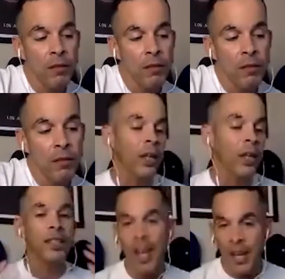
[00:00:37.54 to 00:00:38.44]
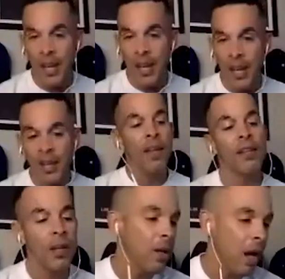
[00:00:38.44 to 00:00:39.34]
So our guest today
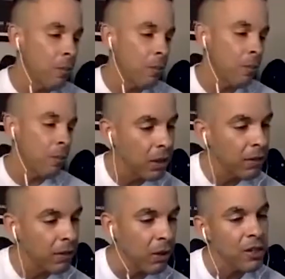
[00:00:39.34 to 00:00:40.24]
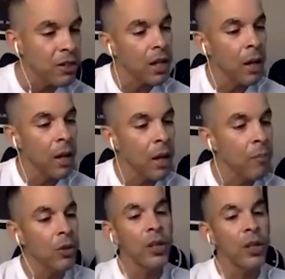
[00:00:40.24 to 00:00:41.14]
is someone I'm just meeting for the first time.
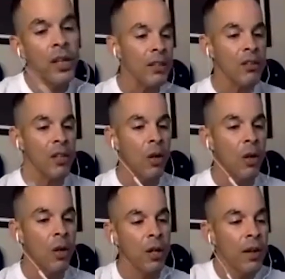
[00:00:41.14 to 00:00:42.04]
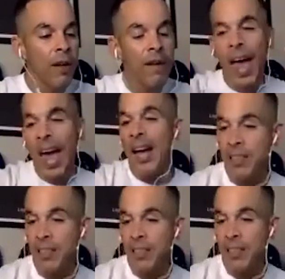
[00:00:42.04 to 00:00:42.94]
So you're going to get to know her
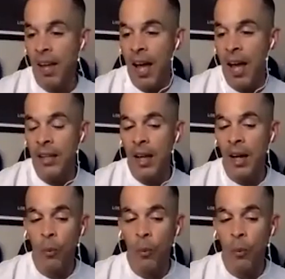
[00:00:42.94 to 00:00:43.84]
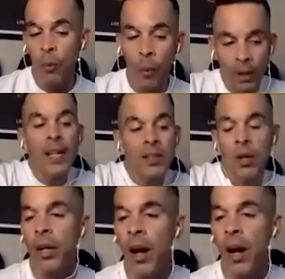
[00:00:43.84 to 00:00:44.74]
while I get to
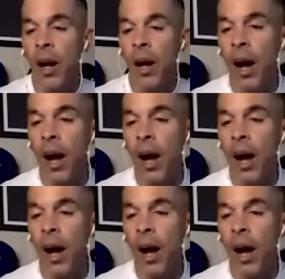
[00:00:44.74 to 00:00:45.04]
know her.